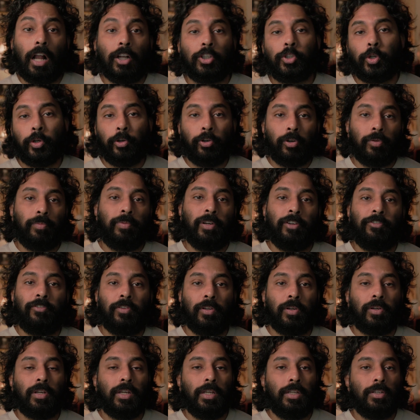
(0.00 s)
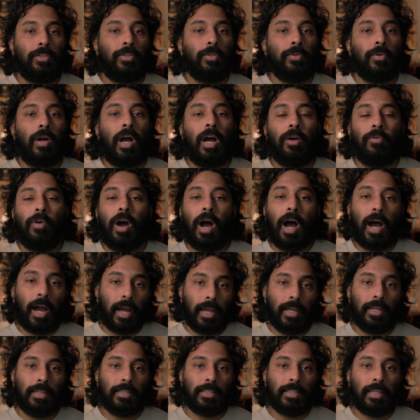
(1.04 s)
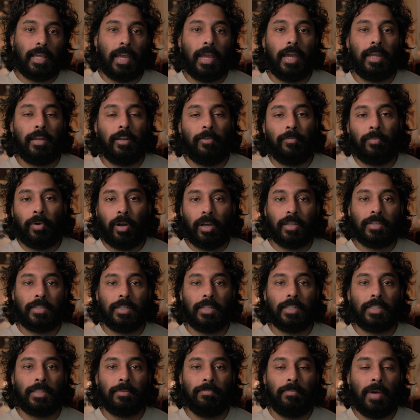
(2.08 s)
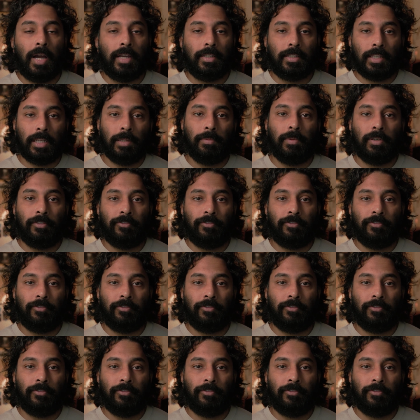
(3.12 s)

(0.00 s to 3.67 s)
I'll show you a brief look into how I scan and process my cinema